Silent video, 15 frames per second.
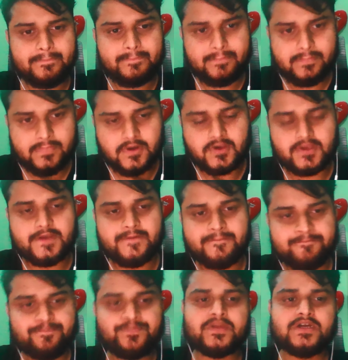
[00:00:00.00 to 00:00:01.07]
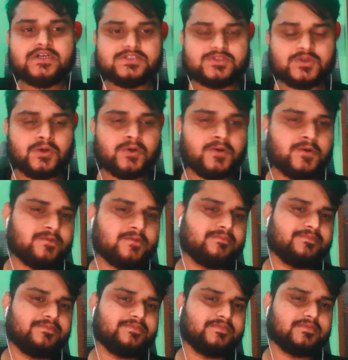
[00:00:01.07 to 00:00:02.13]
Okay, so
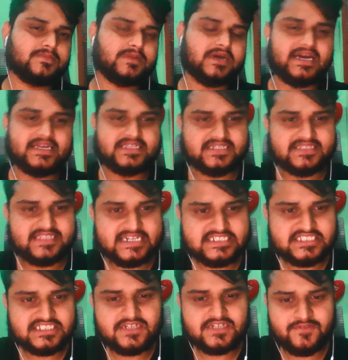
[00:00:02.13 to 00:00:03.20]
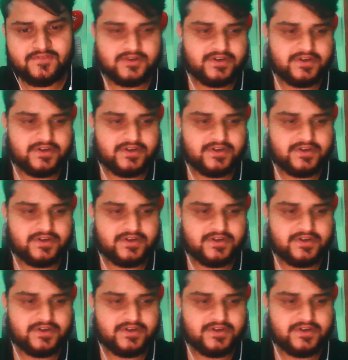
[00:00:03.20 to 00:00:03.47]
I think that's it for today.